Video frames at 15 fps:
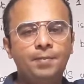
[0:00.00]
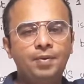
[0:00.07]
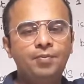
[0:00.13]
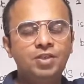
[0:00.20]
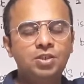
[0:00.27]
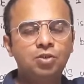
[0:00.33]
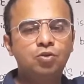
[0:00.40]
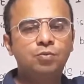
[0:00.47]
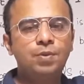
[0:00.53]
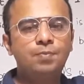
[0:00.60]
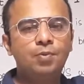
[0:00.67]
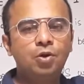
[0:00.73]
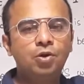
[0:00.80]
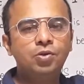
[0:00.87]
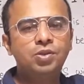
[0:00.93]
which is to be
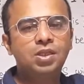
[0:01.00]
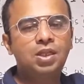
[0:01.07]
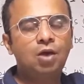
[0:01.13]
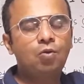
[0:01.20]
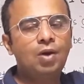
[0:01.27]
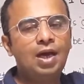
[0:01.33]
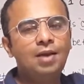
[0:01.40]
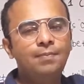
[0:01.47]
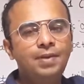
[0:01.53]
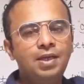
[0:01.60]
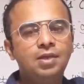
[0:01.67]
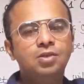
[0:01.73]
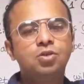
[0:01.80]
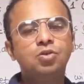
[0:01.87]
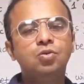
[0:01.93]
produced in the coil B
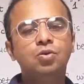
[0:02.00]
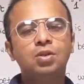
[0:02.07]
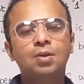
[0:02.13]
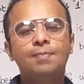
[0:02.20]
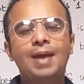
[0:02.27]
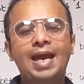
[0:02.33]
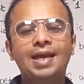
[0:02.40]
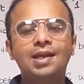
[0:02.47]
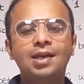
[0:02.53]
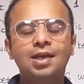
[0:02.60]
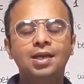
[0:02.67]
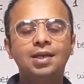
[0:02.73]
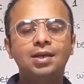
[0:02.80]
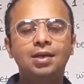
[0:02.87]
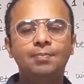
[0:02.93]
is due to the
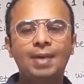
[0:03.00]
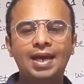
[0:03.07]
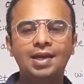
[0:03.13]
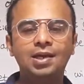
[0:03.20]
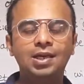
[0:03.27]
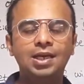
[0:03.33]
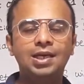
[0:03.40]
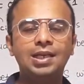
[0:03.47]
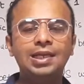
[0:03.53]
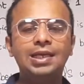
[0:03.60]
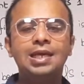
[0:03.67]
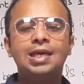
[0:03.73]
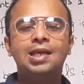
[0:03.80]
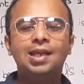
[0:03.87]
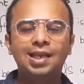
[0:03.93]

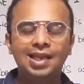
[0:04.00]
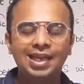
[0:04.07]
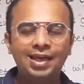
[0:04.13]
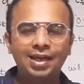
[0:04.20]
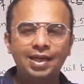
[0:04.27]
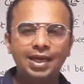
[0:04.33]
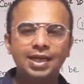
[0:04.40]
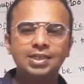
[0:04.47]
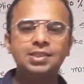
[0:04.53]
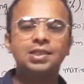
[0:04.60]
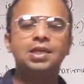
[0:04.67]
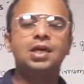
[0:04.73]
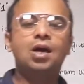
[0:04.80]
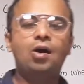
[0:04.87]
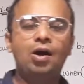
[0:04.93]
magnetically linkage
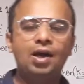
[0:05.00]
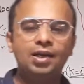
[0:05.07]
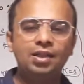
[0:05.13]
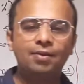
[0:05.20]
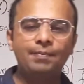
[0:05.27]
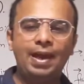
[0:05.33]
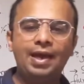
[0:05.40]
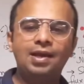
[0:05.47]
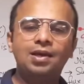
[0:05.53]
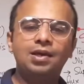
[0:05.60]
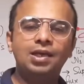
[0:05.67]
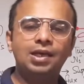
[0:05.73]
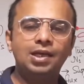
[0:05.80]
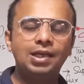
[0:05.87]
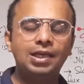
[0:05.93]
or the
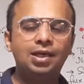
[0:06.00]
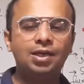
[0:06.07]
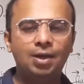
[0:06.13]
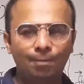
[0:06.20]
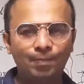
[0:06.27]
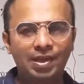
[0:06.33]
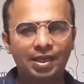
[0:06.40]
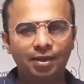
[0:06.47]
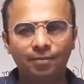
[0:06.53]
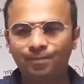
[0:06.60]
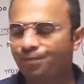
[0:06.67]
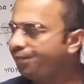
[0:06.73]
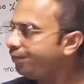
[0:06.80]
magnetically coupling.